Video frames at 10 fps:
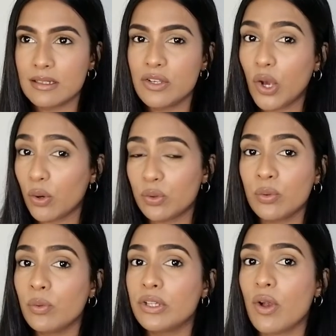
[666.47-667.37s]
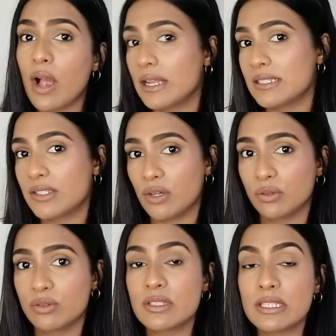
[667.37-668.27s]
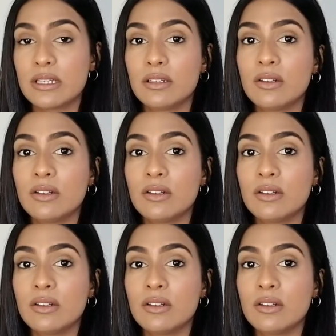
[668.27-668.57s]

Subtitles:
know your undertones,